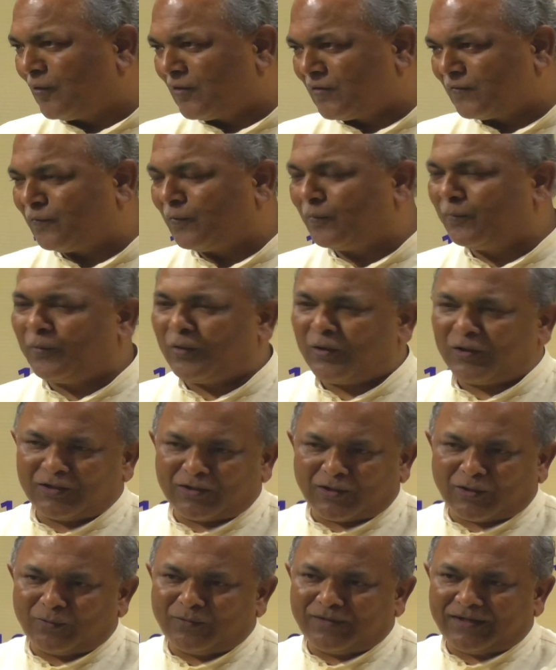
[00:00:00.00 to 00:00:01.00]
course football
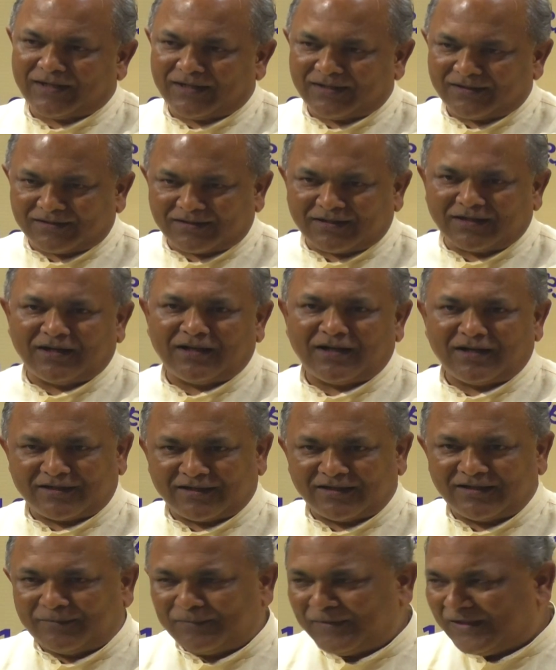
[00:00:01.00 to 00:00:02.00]
ground and Kala
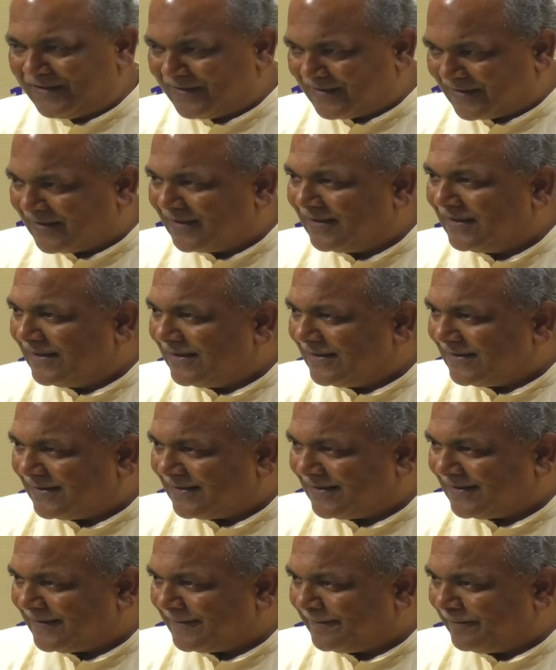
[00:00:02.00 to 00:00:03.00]
Akademi's
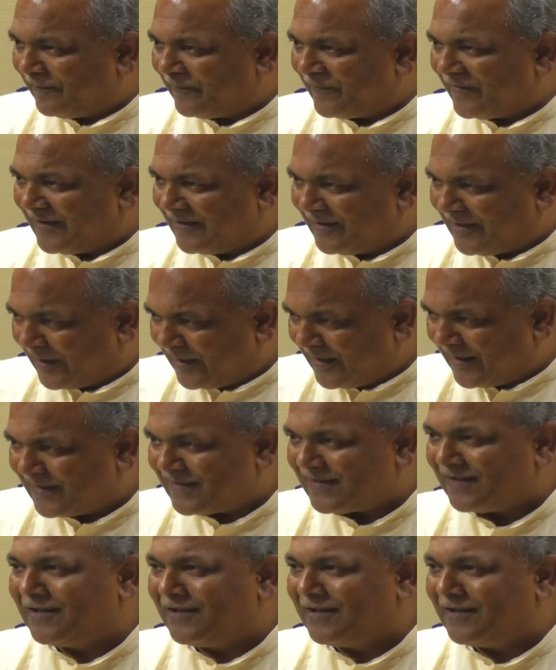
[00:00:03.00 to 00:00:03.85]
Darya